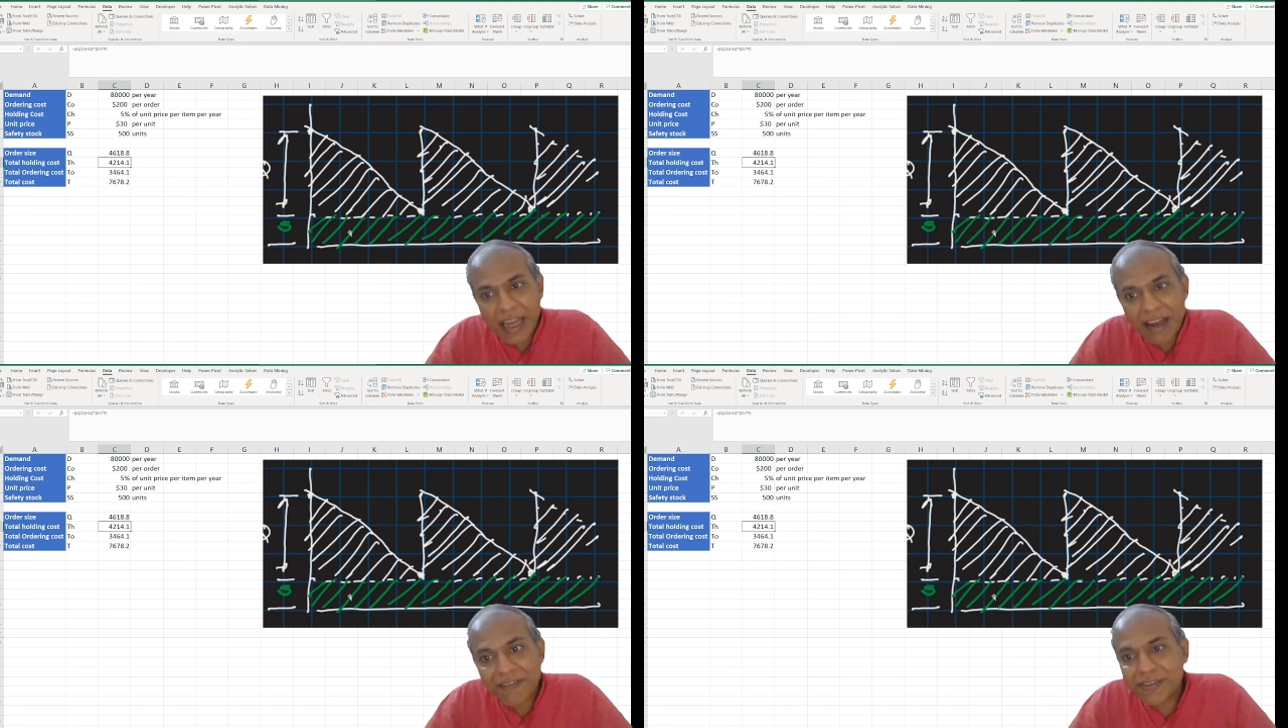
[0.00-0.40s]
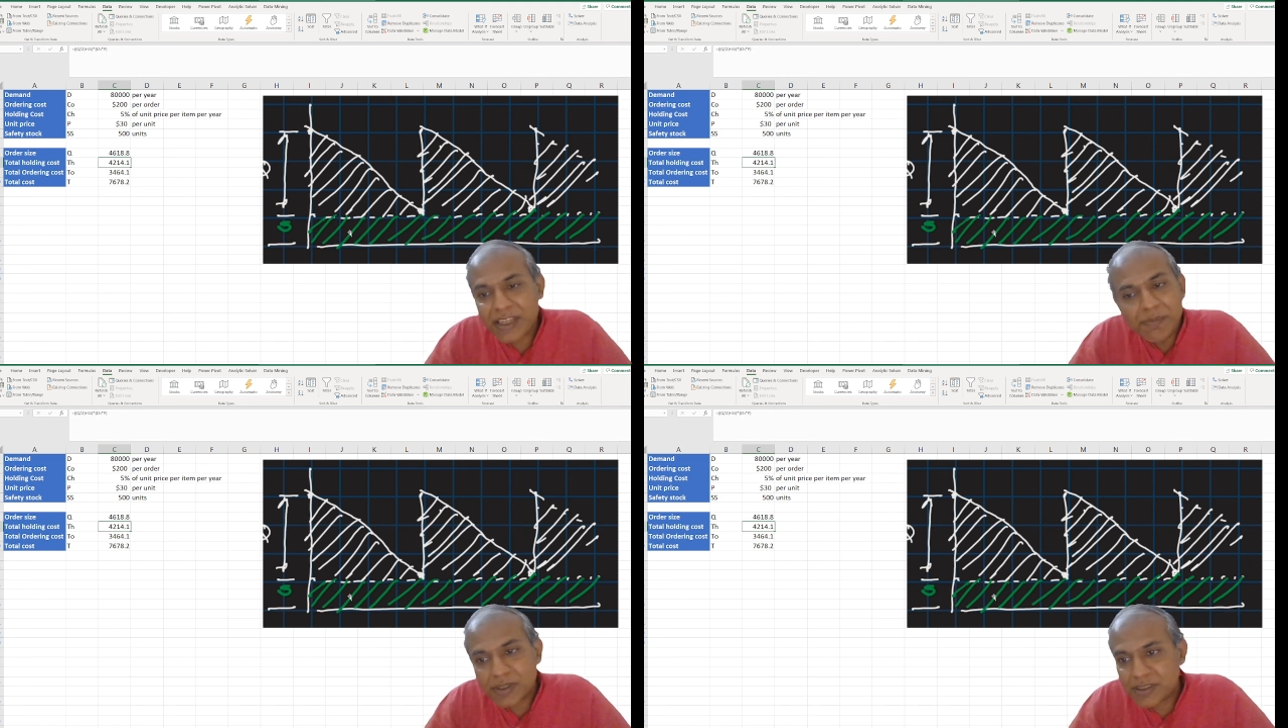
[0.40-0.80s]
have
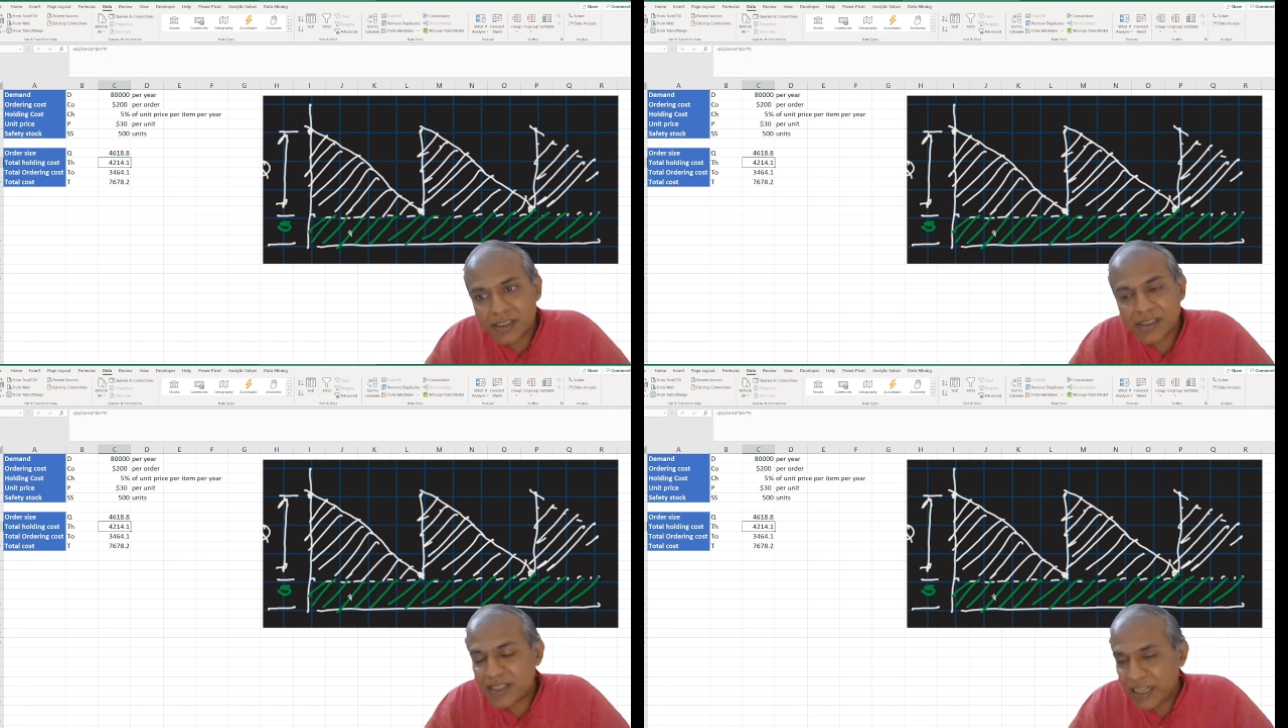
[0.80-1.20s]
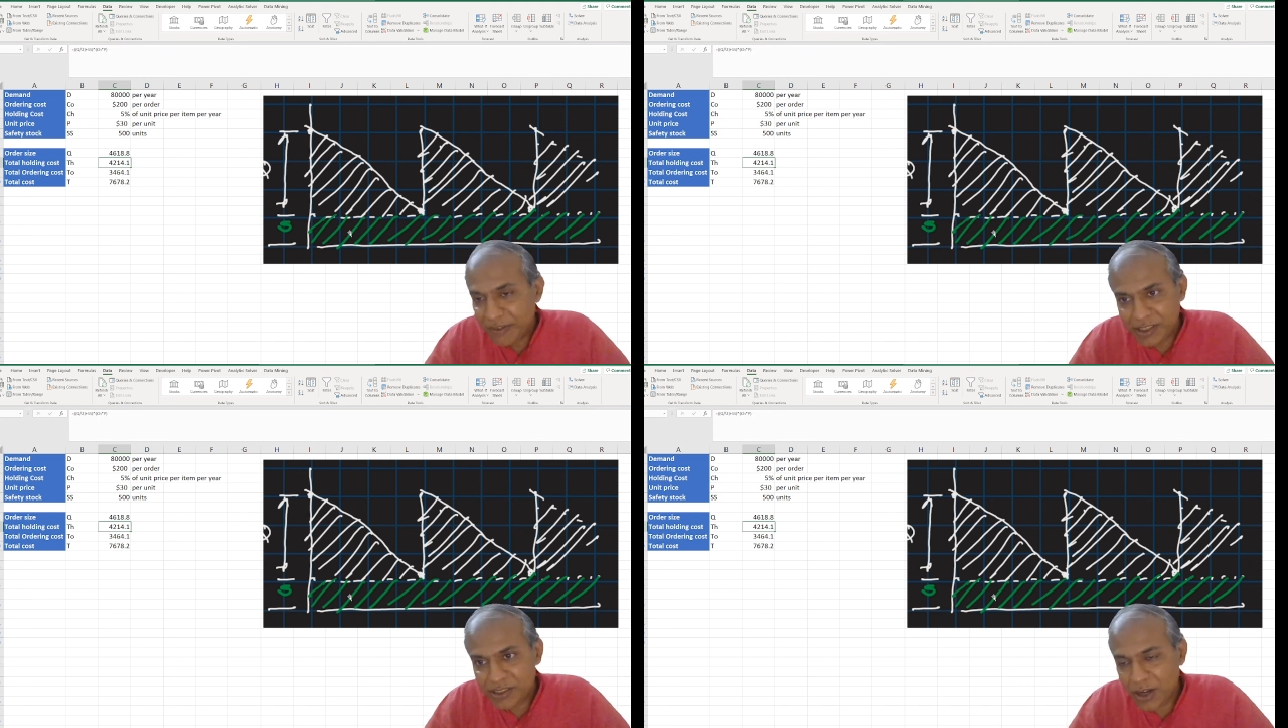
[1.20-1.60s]
keep a certain
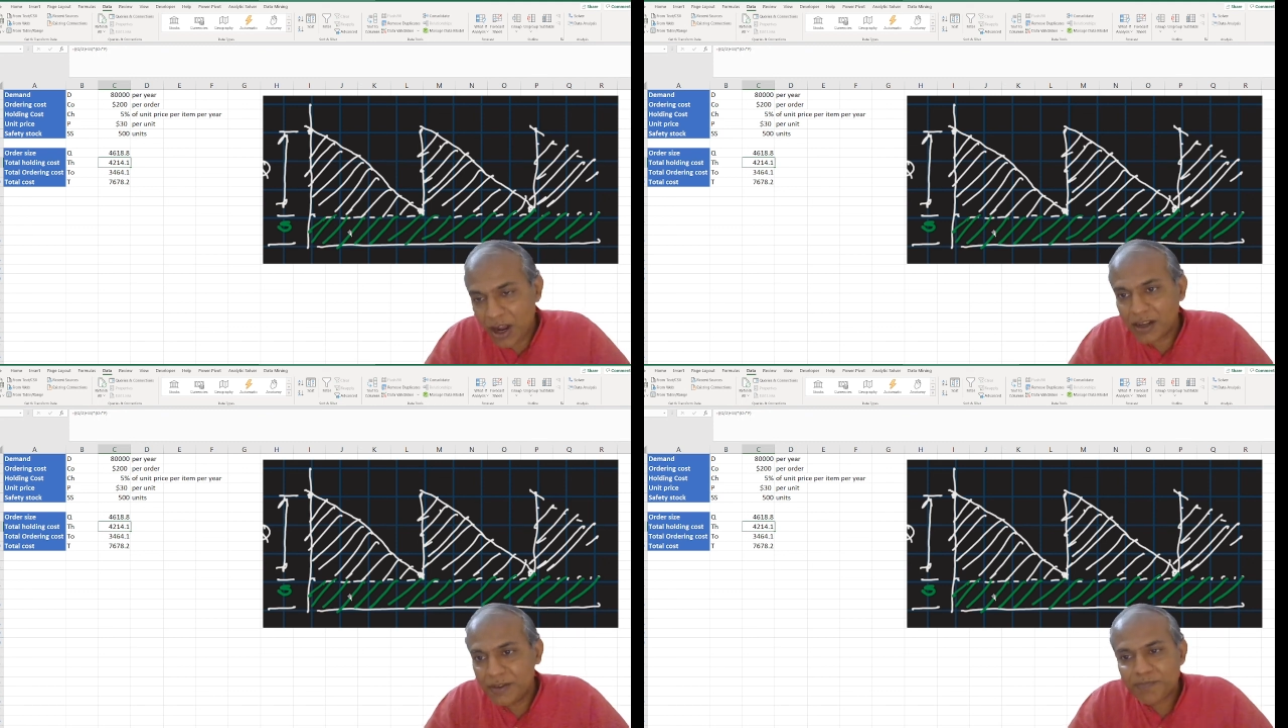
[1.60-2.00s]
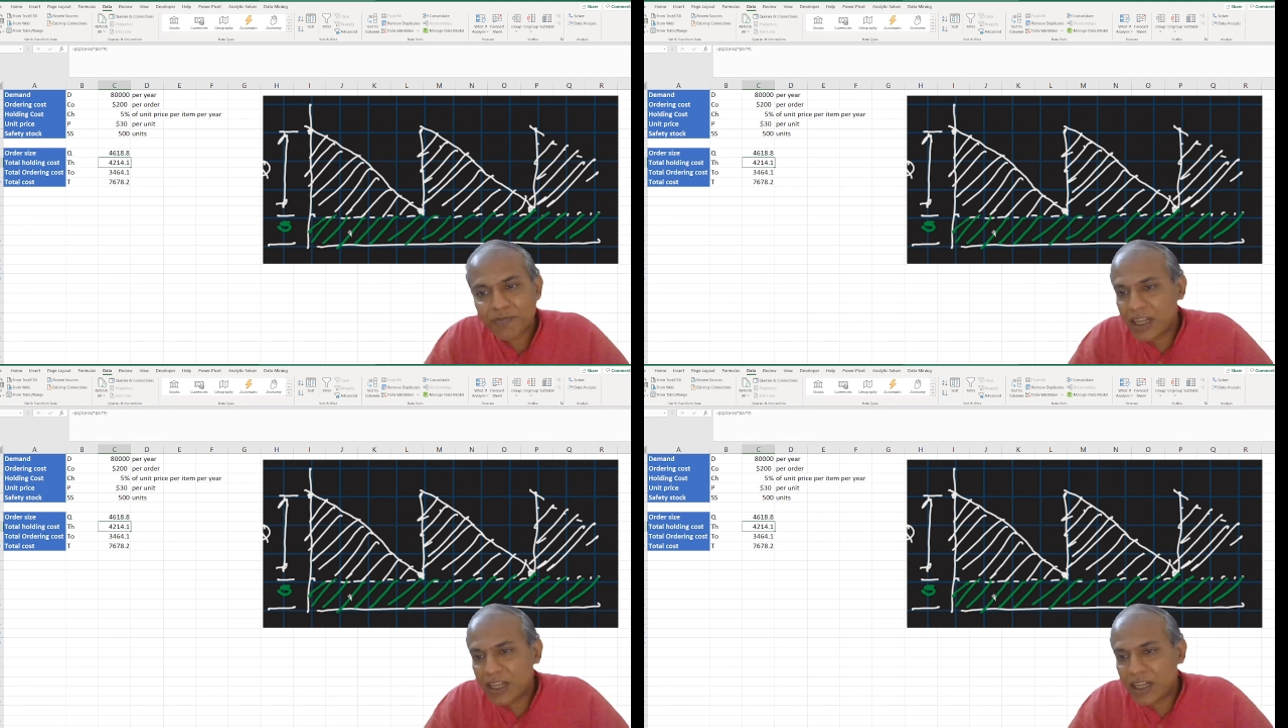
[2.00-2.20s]
safety stock.